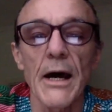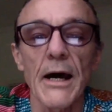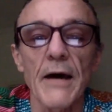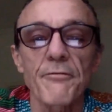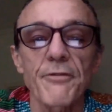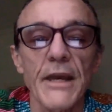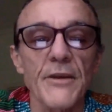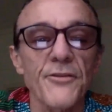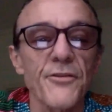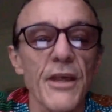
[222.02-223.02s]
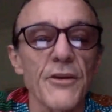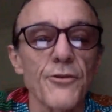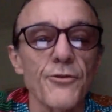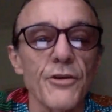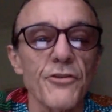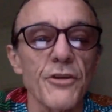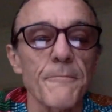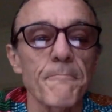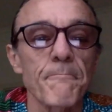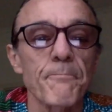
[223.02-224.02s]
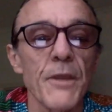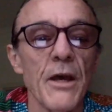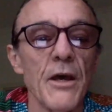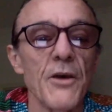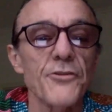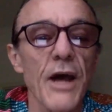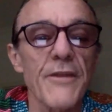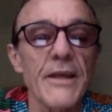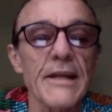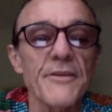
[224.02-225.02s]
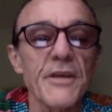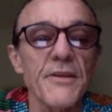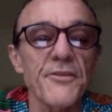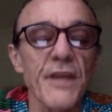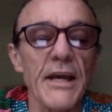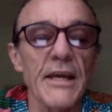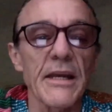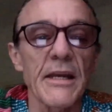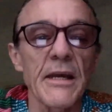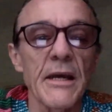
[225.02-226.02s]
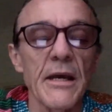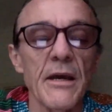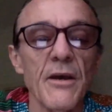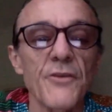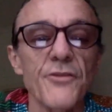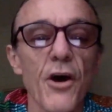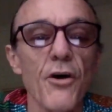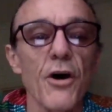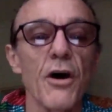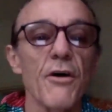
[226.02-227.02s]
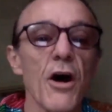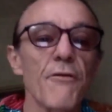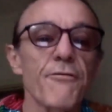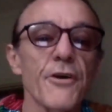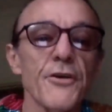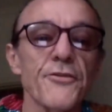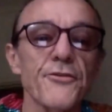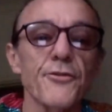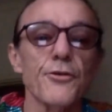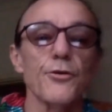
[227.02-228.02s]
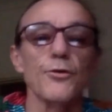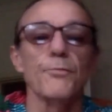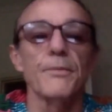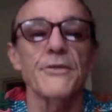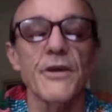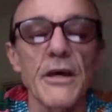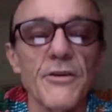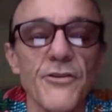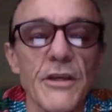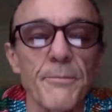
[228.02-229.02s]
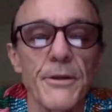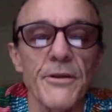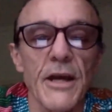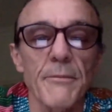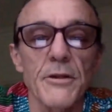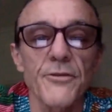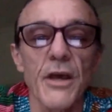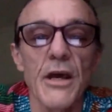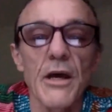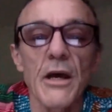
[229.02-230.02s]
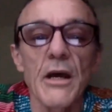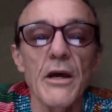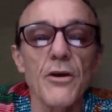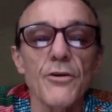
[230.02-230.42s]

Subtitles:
affects their nutrition. So I think let's get stuck in. So first to you, Peter Gubbles. Could